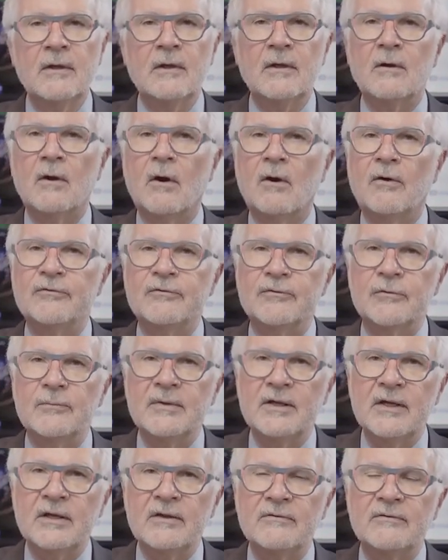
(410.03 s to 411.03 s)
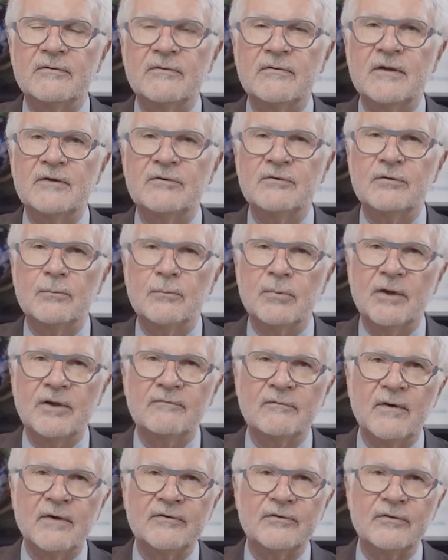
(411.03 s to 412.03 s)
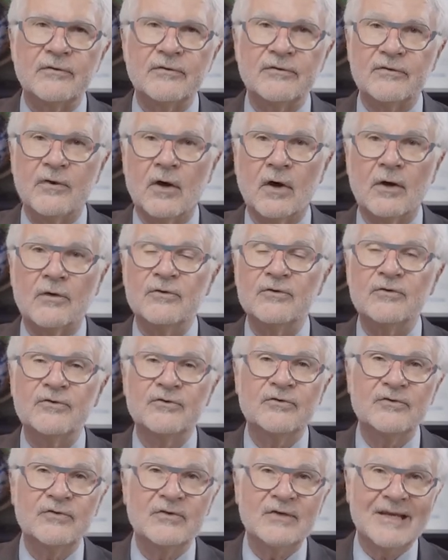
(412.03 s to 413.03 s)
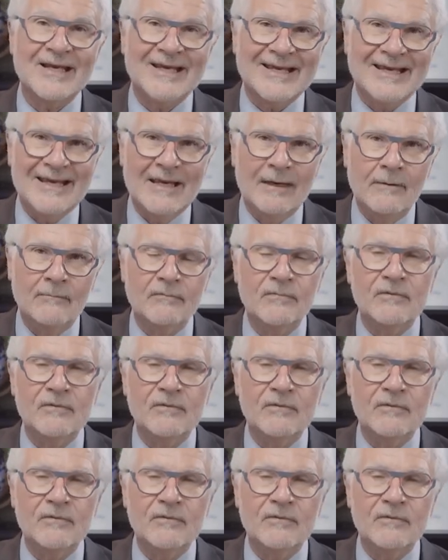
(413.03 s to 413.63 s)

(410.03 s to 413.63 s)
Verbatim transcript: It also means that your blood vessels aren't sticky,